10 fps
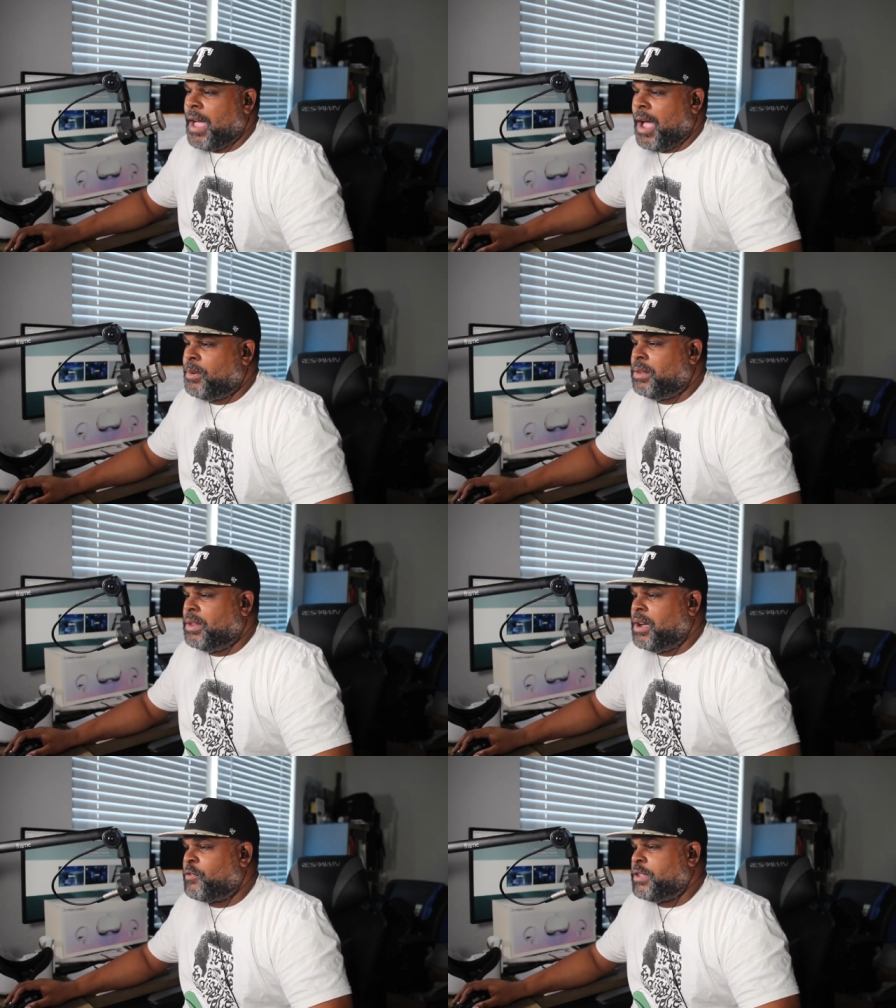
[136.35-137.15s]
I would
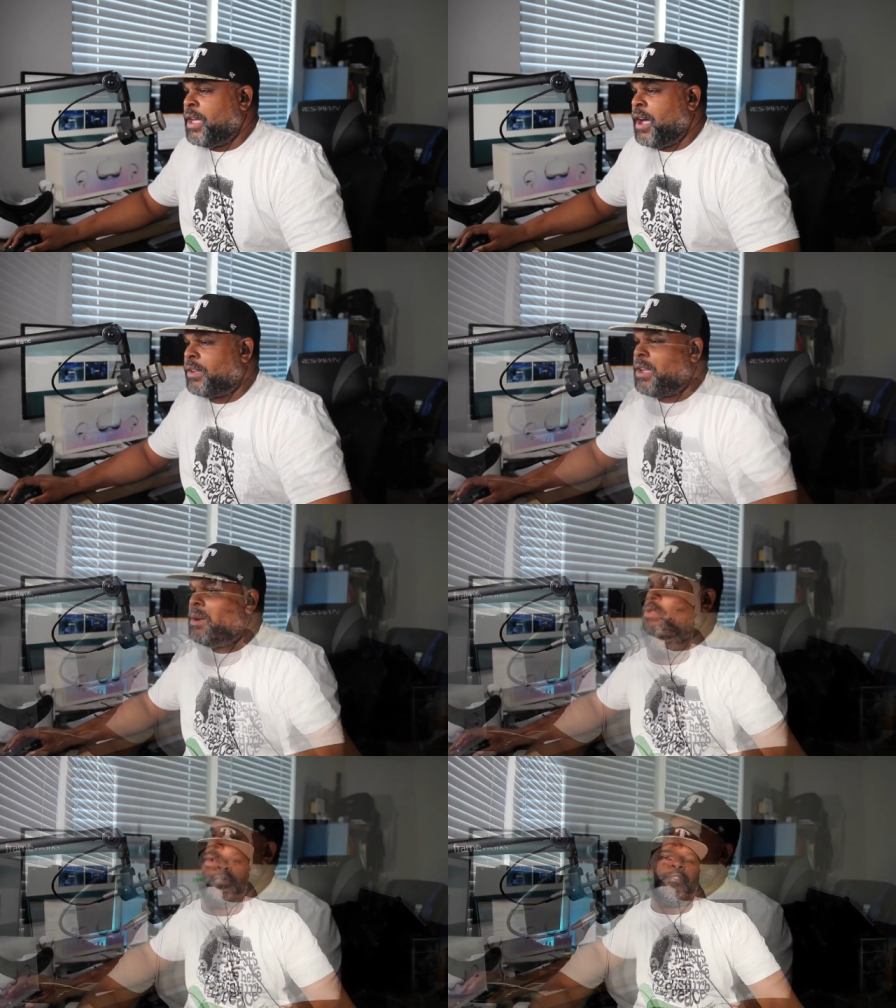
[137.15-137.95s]
love for y'all to
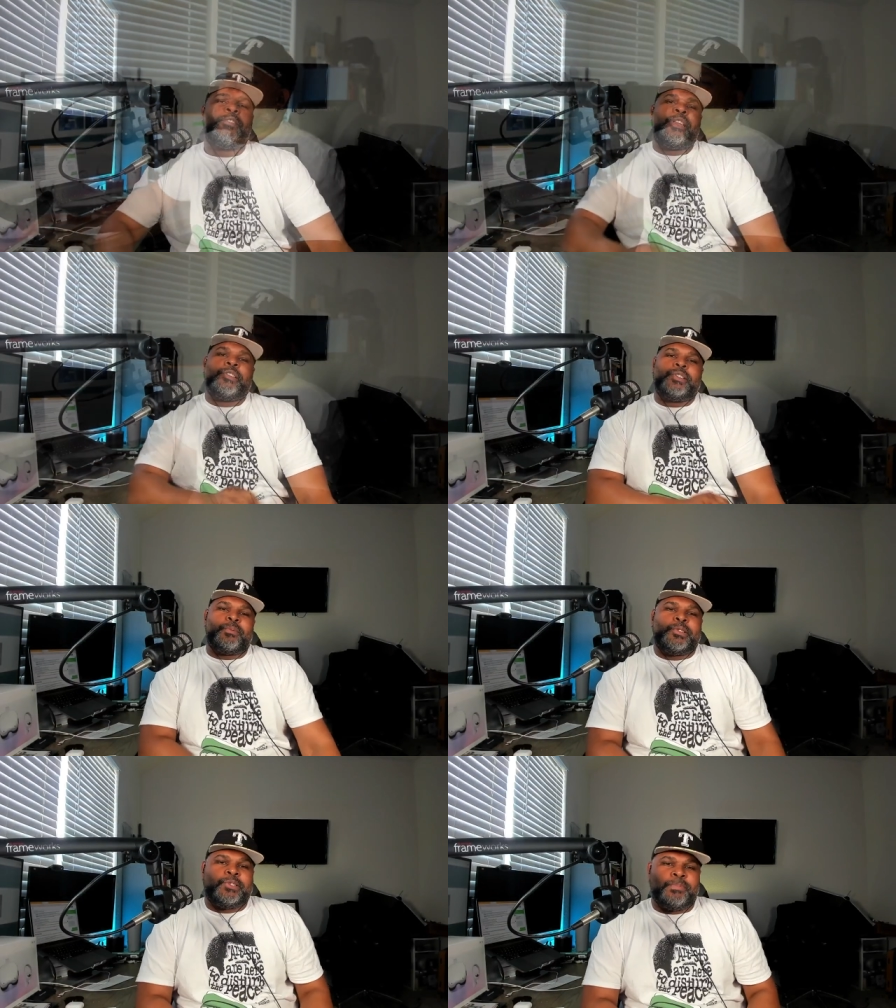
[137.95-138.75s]
come through and
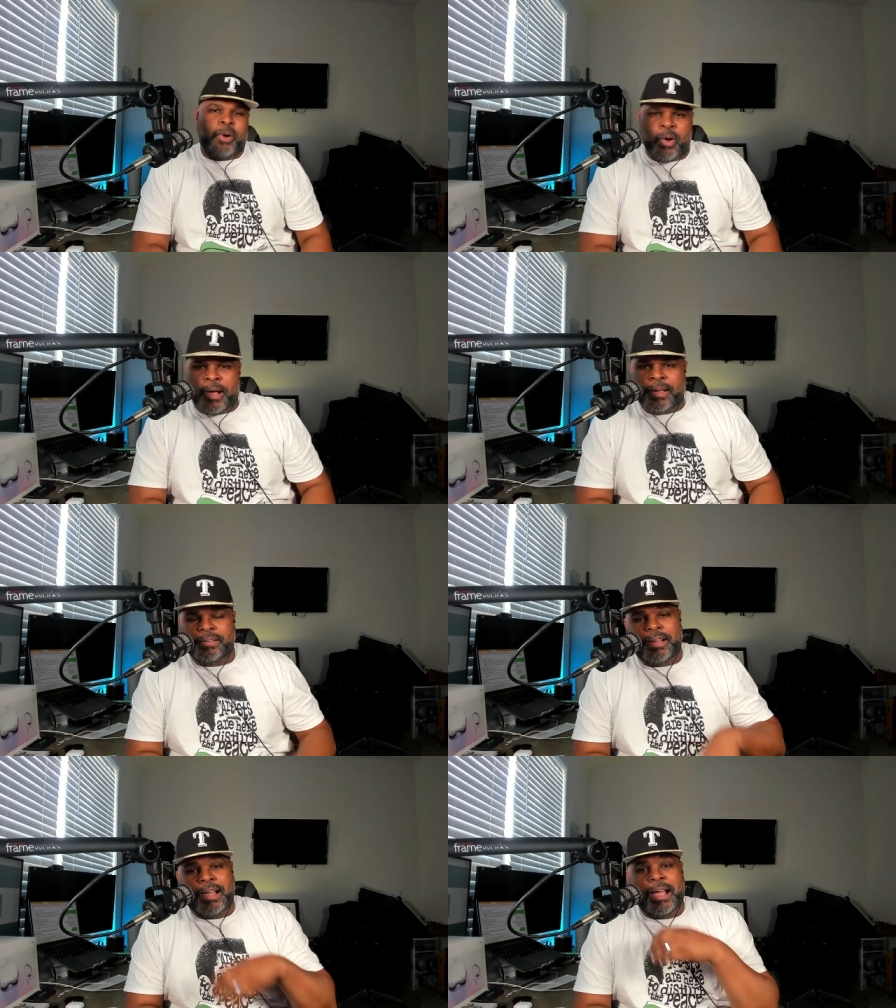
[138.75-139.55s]
fellowship with your boy.
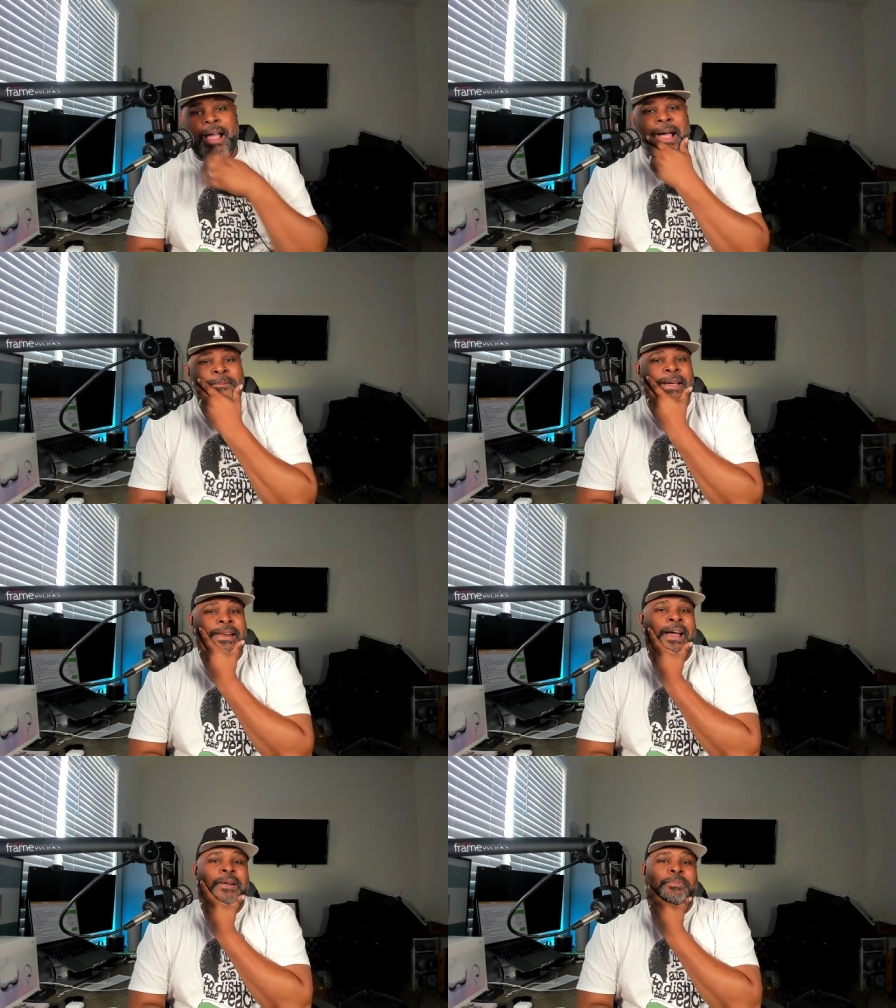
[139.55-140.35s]
I may
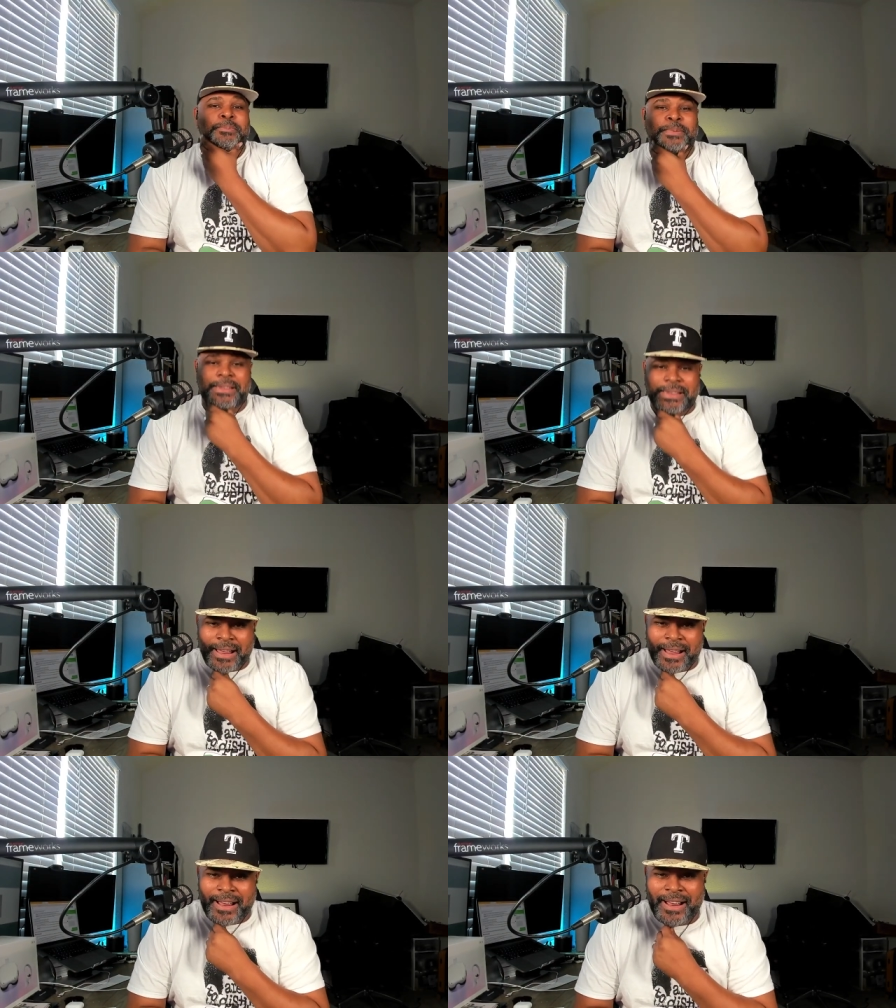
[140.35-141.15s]
not be
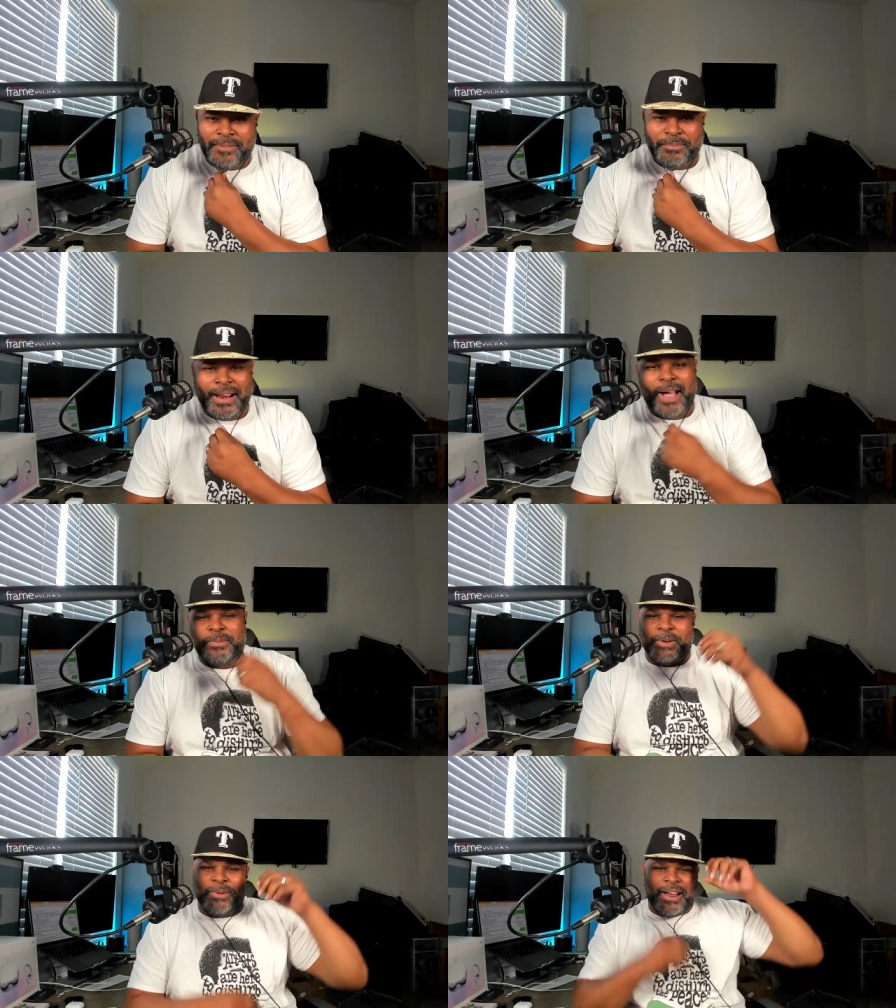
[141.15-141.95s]
there, but
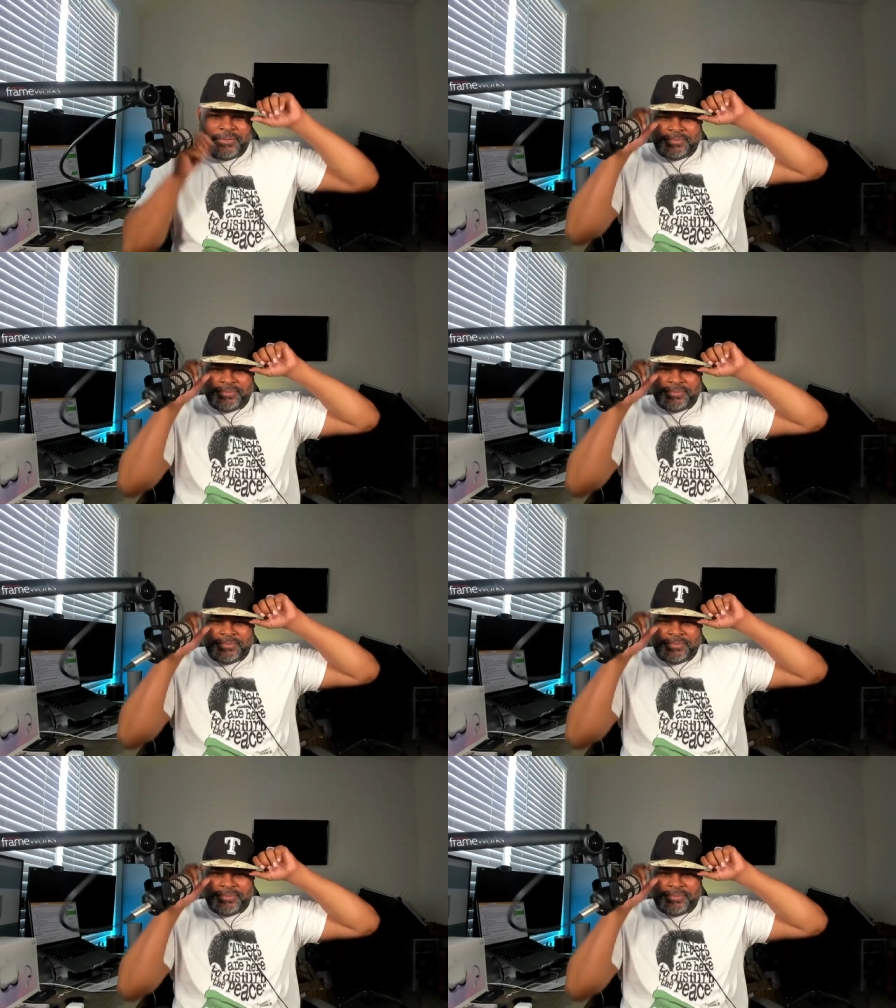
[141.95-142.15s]
I'll be around.